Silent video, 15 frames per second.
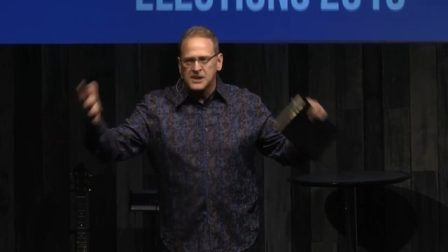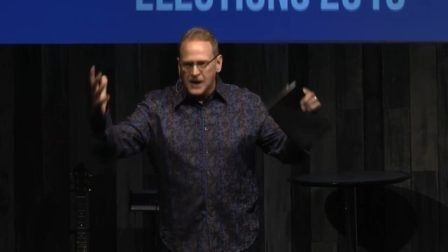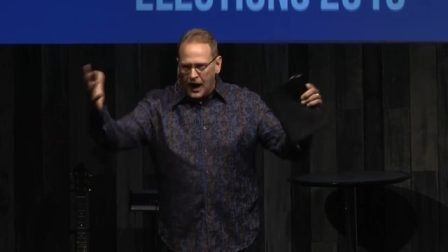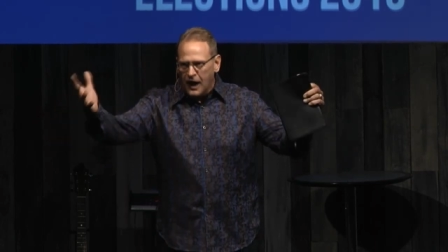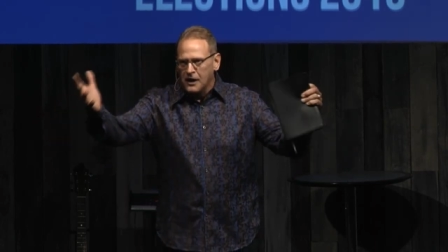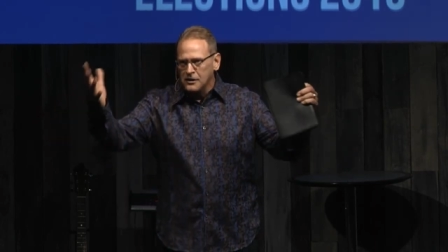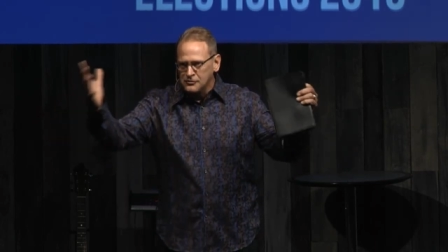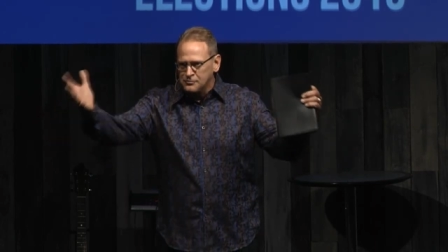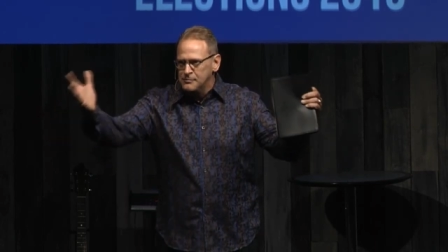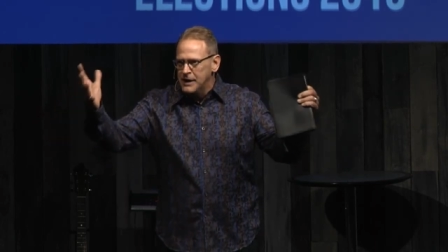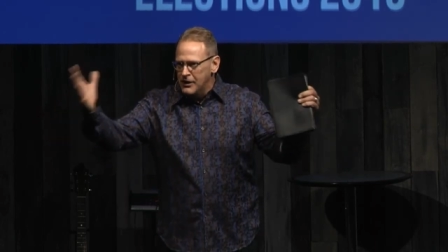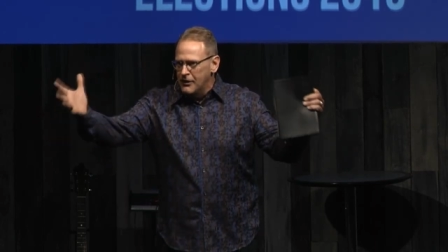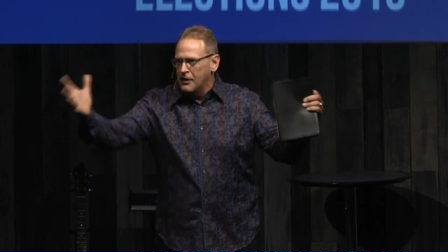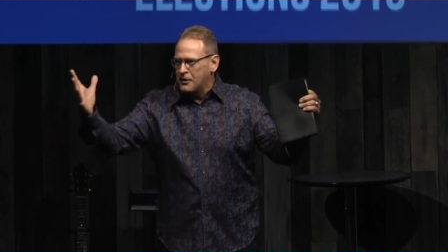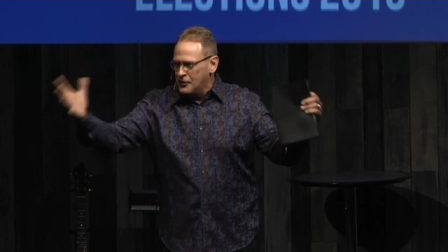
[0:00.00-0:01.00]
God of
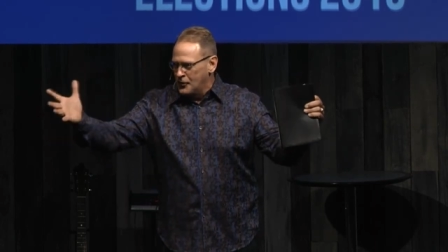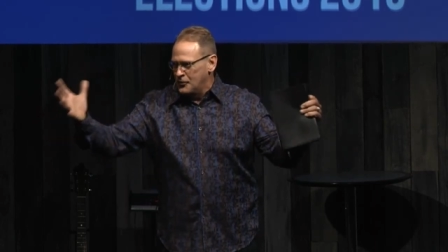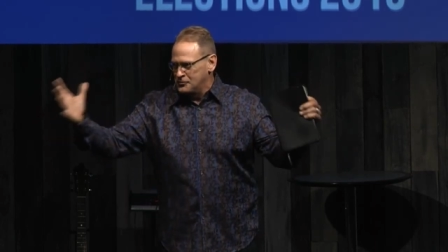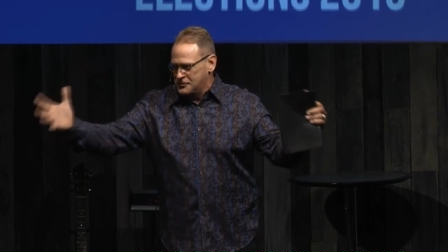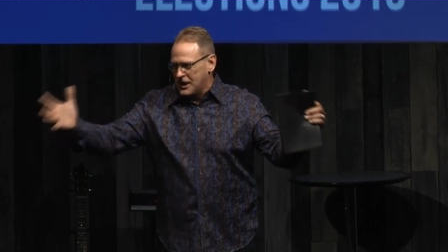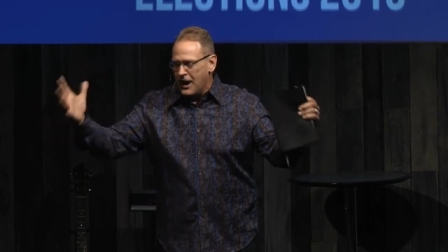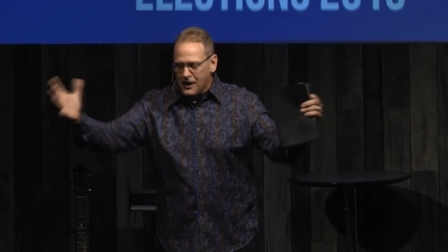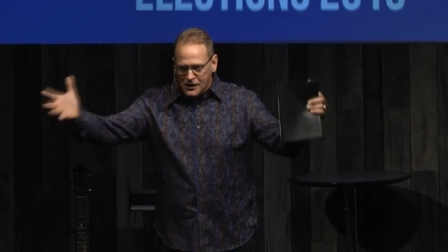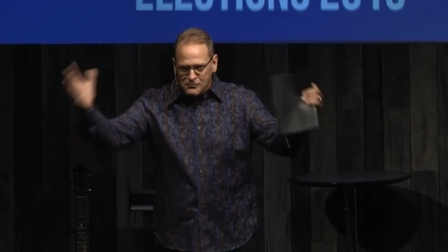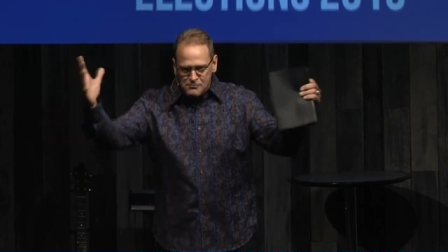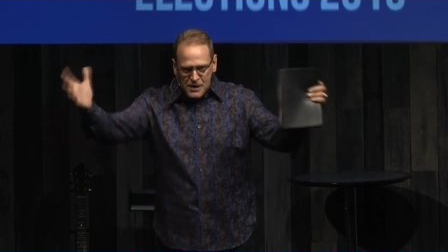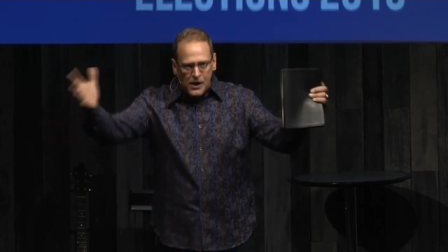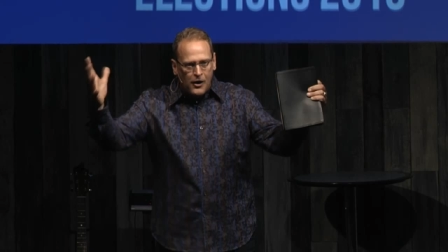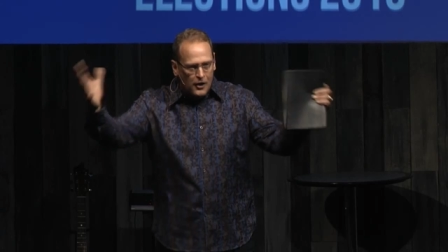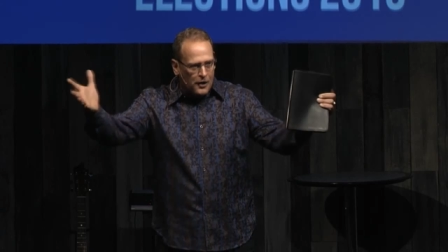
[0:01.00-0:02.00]
miracles, God of
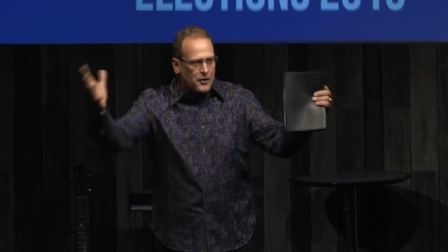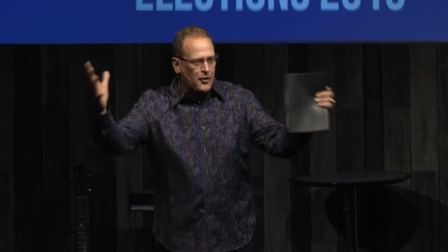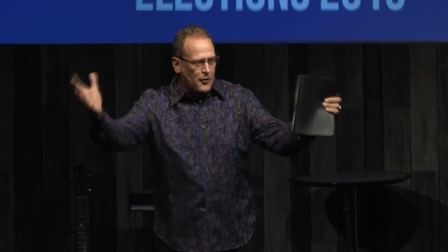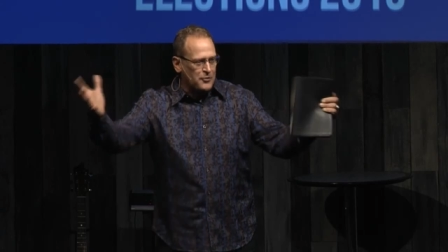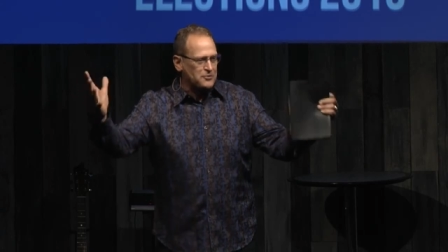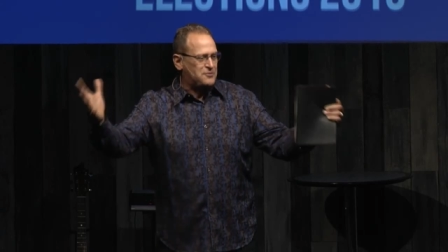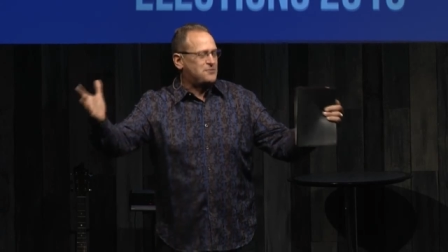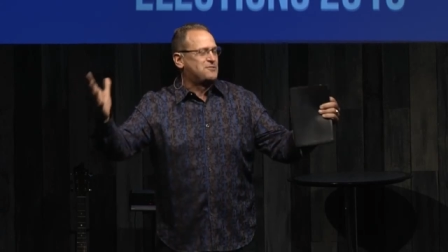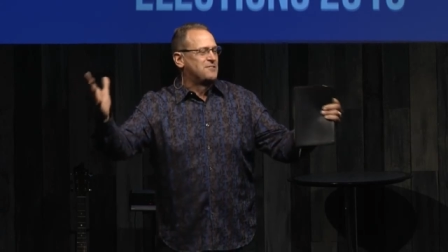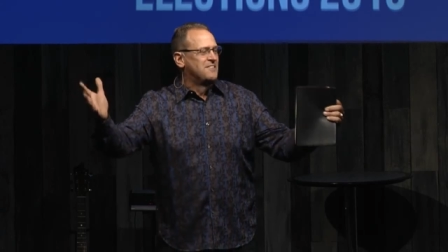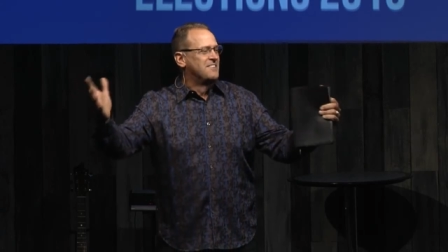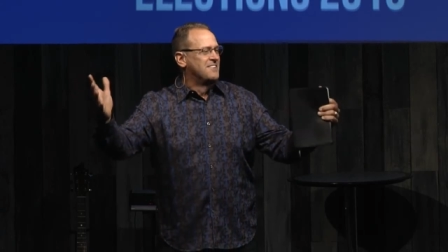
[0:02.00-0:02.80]
miracles.